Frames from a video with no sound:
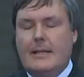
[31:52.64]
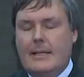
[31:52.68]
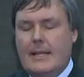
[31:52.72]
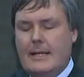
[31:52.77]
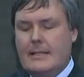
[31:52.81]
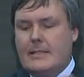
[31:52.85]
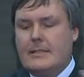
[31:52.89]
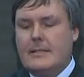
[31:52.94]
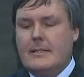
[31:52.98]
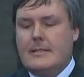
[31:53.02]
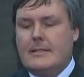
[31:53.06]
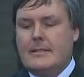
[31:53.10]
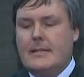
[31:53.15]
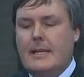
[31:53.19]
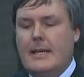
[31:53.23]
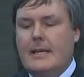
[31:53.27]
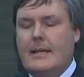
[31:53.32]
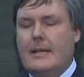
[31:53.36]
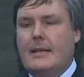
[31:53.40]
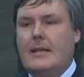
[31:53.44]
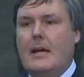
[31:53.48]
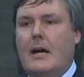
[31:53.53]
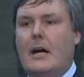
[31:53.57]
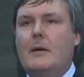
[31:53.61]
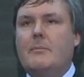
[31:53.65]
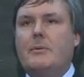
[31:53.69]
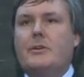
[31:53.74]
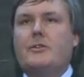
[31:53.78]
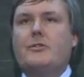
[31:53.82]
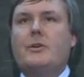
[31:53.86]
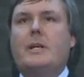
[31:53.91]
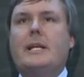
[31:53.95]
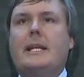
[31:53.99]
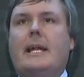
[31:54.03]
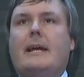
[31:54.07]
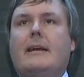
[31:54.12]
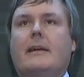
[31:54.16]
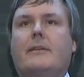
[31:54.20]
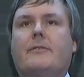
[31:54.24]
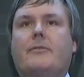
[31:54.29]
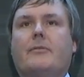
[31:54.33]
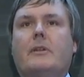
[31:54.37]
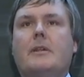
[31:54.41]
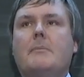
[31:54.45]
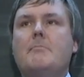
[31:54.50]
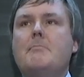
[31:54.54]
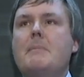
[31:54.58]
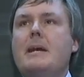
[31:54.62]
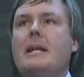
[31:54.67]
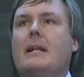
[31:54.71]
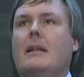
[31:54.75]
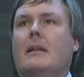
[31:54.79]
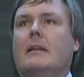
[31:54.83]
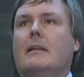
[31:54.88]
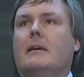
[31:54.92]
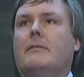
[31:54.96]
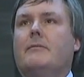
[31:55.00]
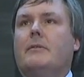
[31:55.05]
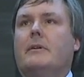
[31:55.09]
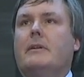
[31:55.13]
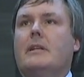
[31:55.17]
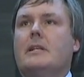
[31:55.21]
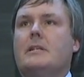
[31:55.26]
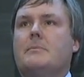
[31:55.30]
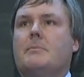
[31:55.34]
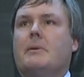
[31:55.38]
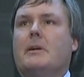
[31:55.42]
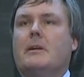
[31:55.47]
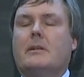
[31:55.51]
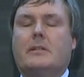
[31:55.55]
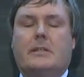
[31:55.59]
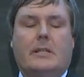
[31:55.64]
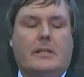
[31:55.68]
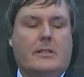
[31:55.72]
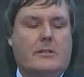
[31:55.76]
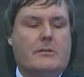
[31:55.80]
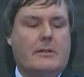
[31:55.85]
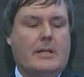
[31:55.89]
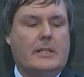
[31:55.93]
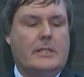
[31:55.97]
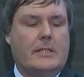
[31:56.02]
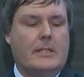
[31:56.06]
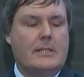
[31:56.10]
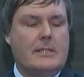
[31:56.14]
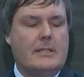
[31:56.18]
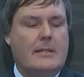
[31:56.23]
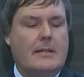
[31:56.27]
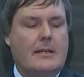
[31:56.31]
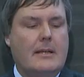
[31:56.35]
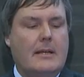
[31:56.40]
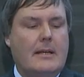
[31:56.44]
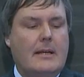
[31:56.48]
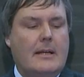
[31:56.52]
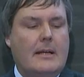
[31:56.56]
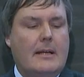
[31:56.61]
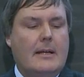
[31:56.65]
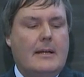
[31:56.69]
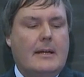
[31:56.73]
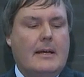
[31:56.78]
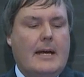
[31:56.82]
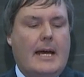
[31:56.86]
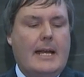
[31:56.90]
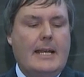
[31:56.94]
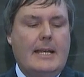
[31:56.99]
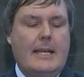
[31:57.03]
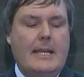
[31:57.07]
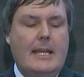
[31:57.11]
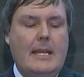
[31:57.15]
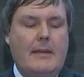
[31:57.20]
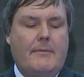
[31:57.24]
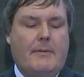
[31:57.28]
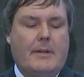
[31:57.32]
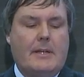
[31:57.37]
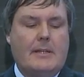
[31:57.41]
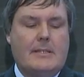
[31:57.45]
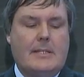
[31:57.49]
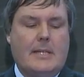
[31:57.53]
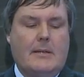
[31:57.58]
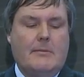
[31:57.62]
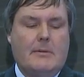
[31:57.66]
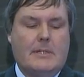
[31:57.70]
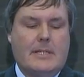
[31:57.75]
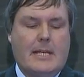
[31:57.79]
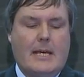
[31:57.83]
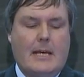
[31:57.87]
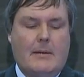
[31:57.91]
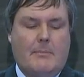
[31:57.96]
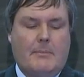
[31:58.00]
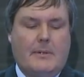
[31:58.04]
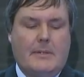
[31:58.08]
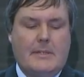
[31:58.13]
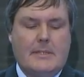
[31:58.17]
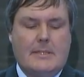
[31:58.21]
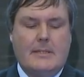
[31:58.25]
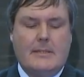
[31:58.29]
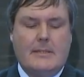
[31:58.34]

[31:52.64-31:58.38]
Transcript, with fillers: let's just take an arbitrary length from the middle of one of these branching structures and leave it and see what happens.